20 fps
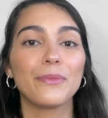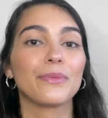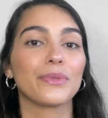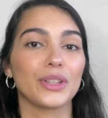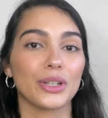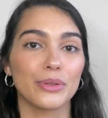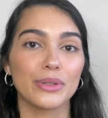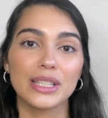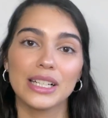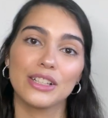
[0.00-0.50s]

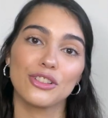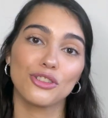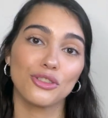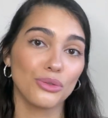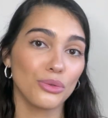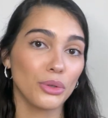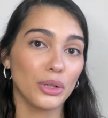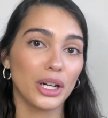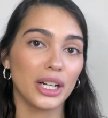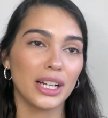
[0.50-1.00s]
there was that
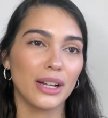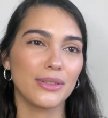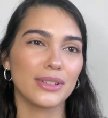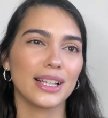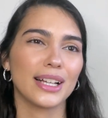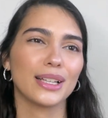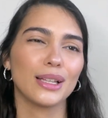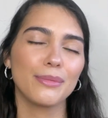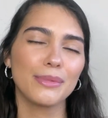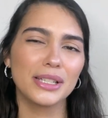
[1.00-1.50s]
store, and I was
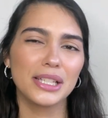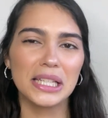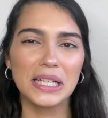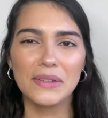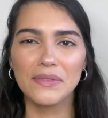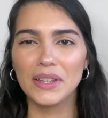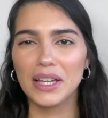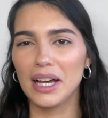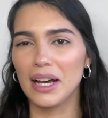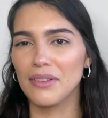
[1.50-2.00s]
like, let me see
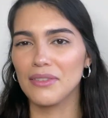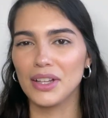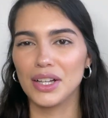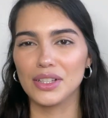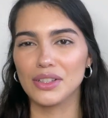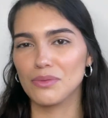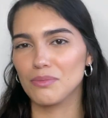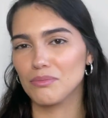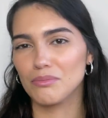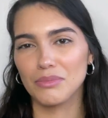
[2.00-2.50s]
if they have
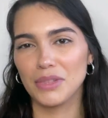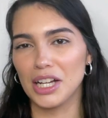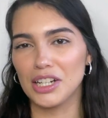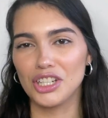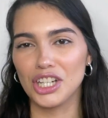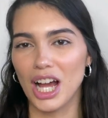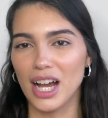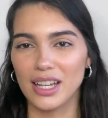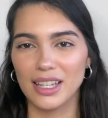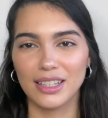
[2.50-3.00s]
that, that
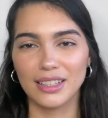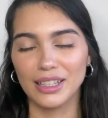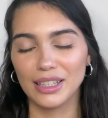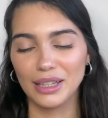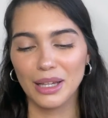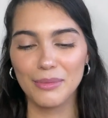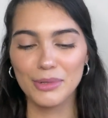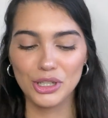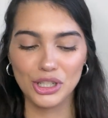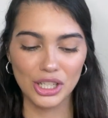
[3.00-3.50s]
jacket. Like,
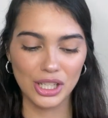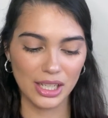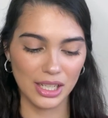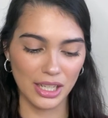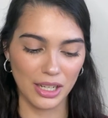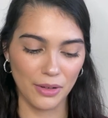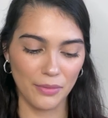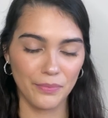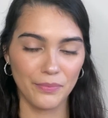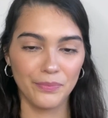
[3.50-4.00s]
let me just
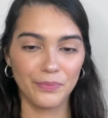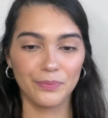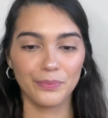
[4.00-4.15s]
see.